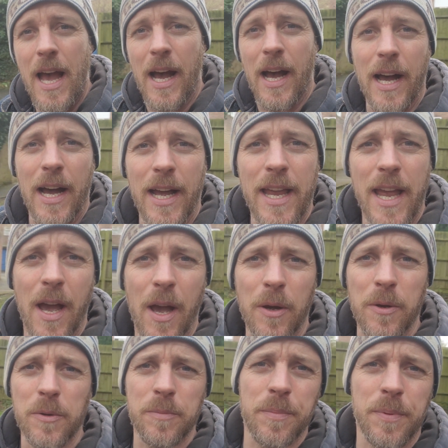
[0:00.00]
I
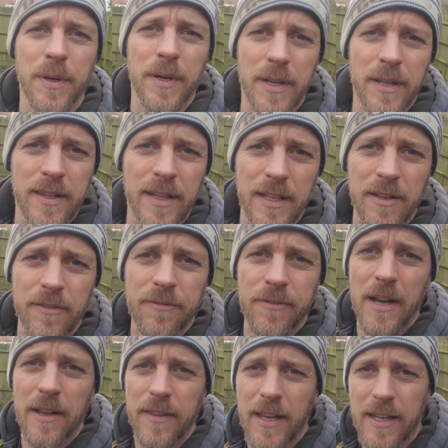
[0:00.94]
hope that you
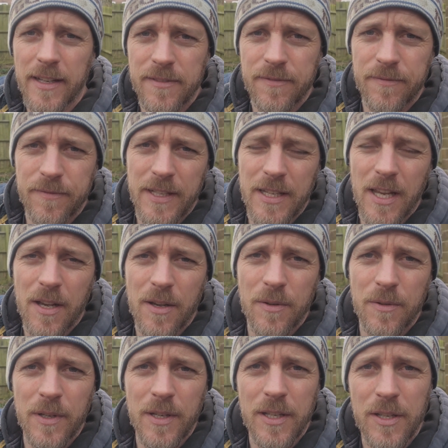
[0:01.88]
found that
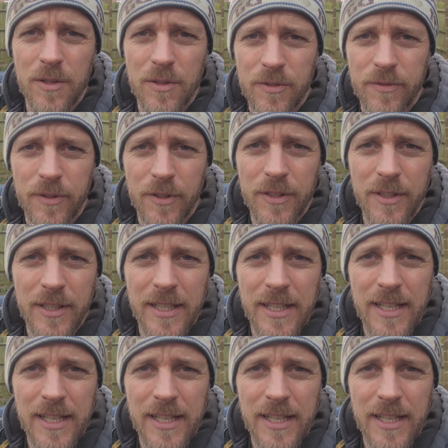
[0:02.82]
video useful